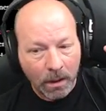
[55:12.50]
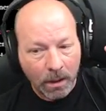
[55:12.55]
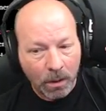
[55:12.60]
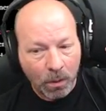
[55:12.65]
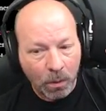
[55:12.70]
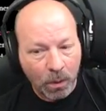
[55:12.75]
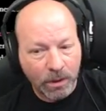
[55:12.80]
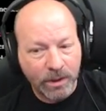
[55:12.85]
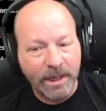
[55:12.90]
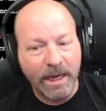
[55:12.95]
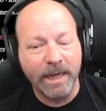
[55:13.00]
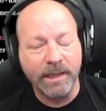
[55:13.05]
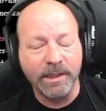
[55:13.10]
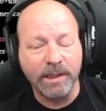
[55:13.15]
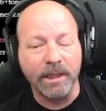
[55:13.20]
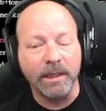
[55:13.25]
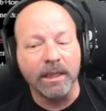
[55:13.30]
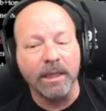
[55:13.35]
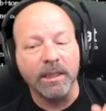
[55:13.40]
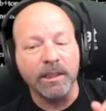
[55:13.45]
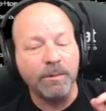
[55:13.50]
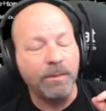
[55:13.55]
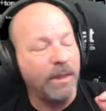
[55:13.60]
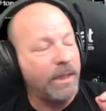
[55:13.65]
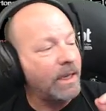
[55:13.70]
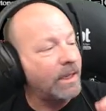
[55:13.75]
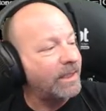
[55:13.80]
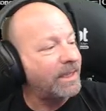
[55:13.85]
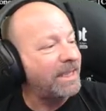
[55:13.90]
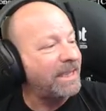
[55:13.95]
We're testing this
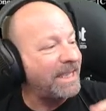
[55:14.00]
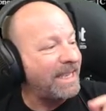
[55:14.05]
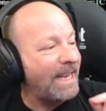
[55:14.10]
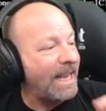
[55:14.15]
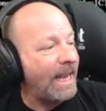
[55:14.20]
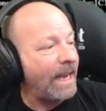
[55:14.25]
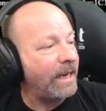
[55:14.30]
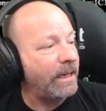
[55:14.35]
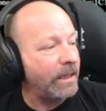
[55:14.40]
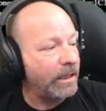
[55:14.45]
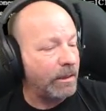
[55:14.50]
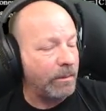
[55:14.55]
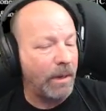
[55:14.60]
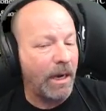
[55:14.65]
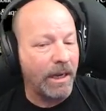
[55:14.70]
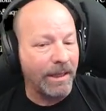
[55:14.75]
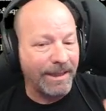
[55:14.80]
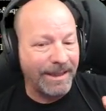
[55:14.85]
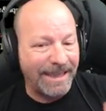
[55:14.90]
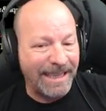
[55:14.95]
because at the end of the month,